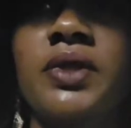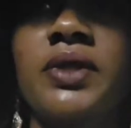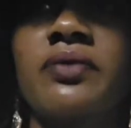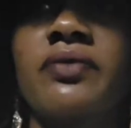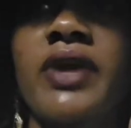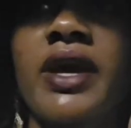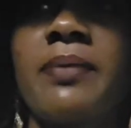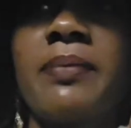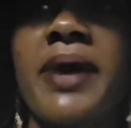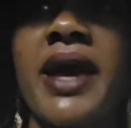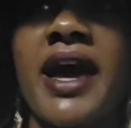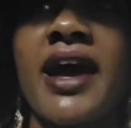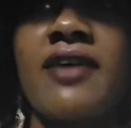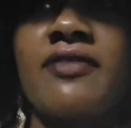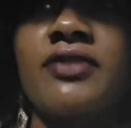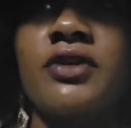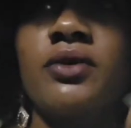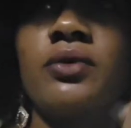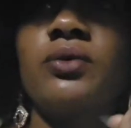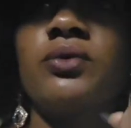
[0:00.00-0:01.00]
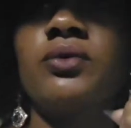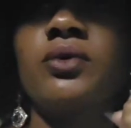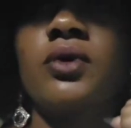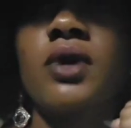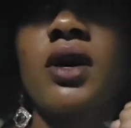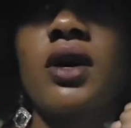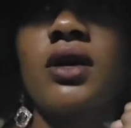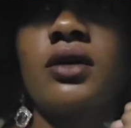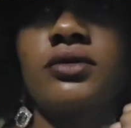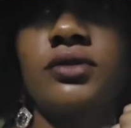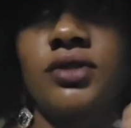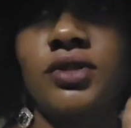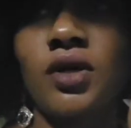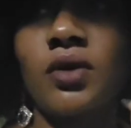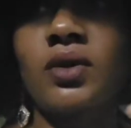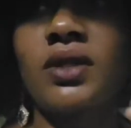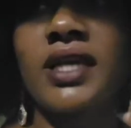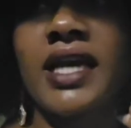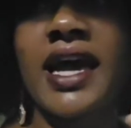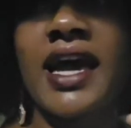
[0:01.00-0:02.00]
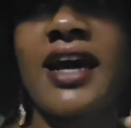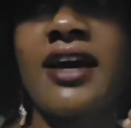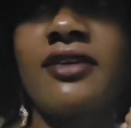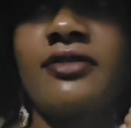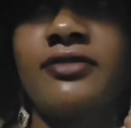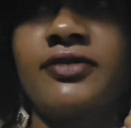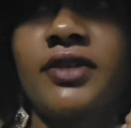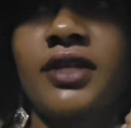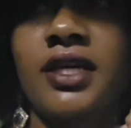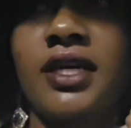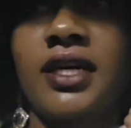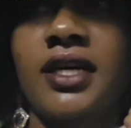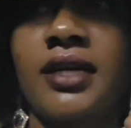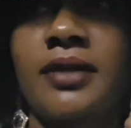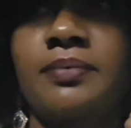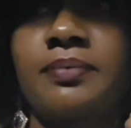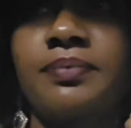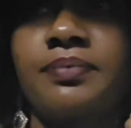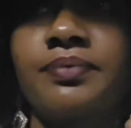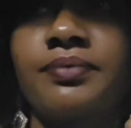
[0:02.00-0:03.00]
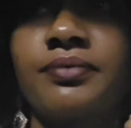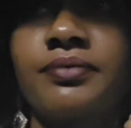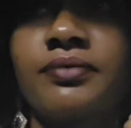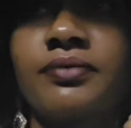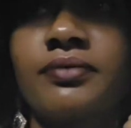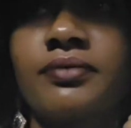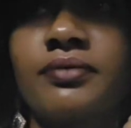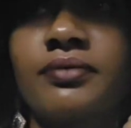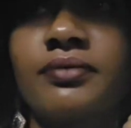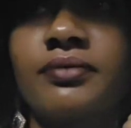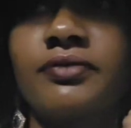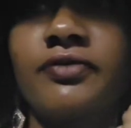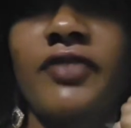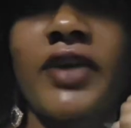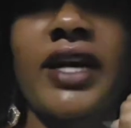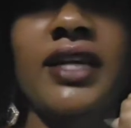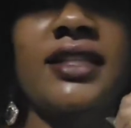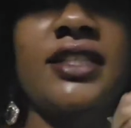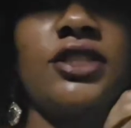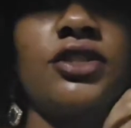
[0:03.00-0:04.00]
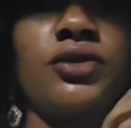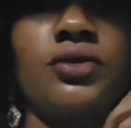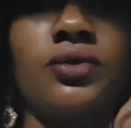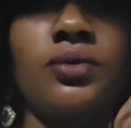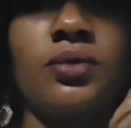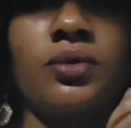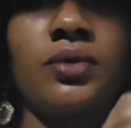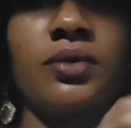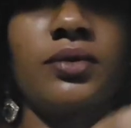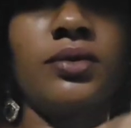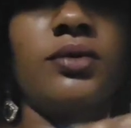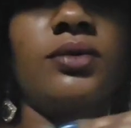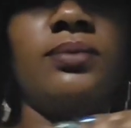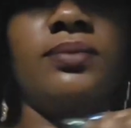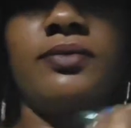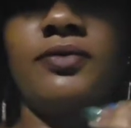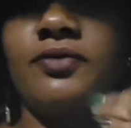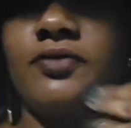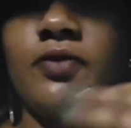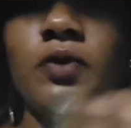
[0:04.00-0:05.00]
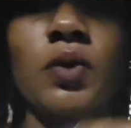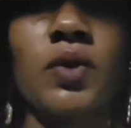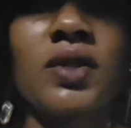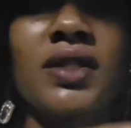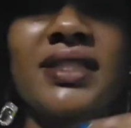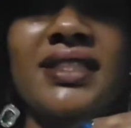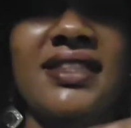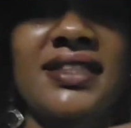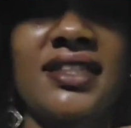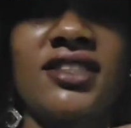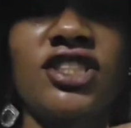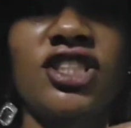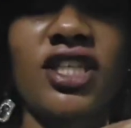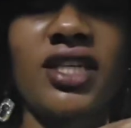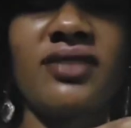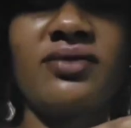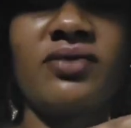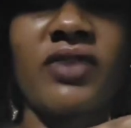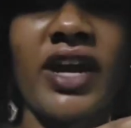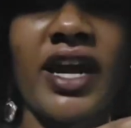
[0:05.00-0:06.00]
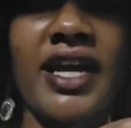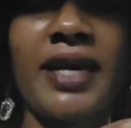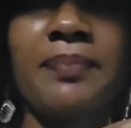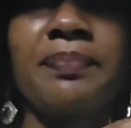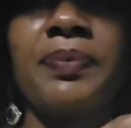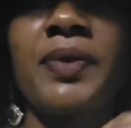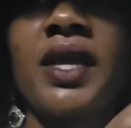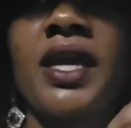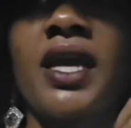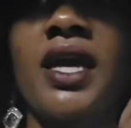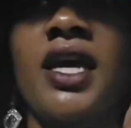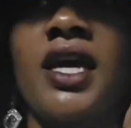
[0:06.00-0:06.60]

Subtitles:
with the red path. You totally have finally do full ascension, right?